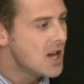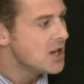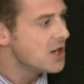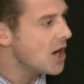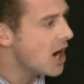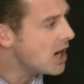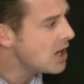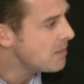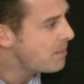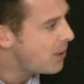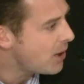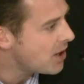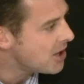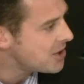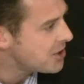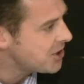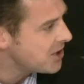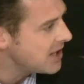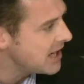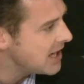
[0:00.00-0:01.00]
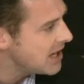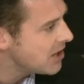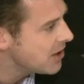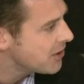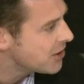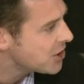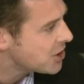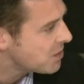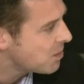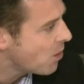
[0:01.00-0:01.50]
young person here
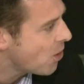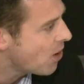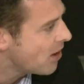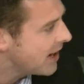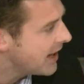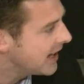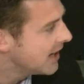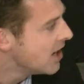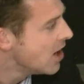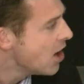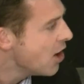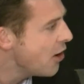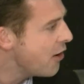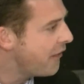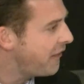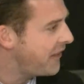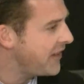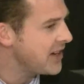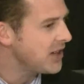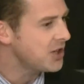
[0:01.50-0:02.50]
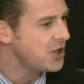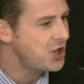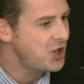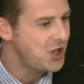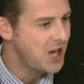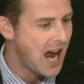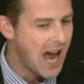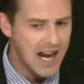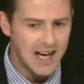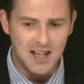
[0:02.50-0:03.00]
this morning who
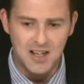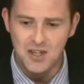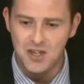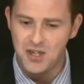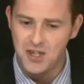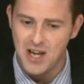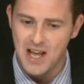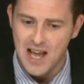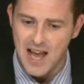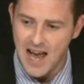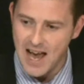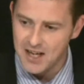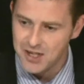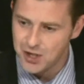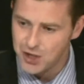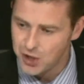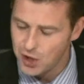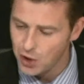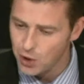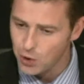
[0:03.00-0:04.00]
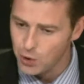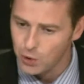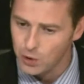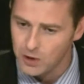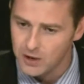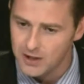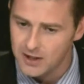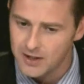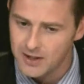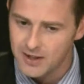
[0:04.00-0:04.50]
feels challenged at
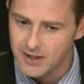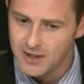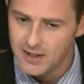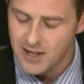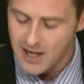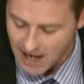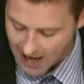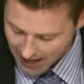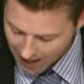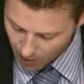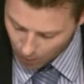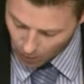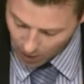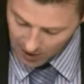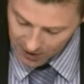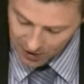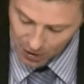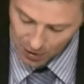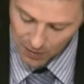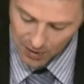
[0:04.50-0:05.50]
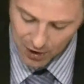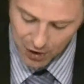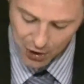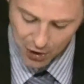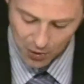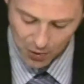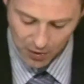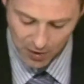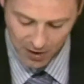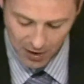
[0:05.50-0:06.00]
school, I want to
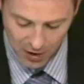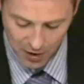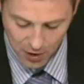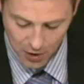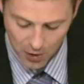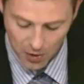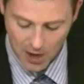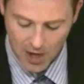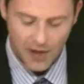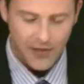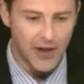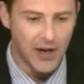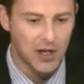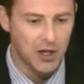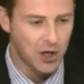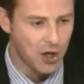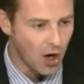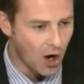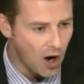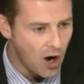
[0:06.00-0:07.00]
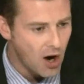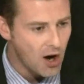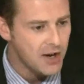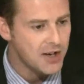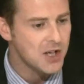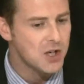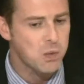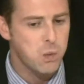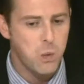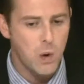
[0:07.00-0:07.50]
assure you that
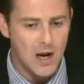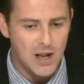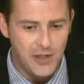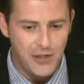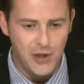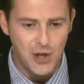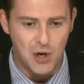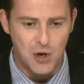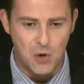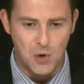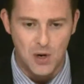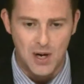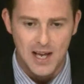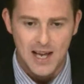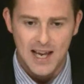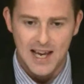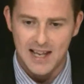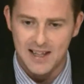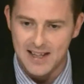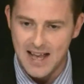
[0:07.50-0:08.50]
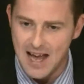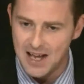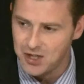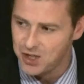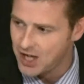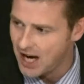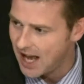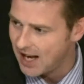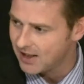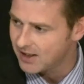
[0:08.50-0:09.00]
God is with you in that
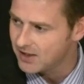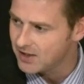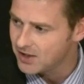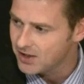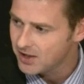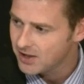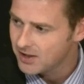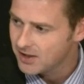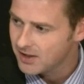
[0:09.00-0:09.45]
challenge.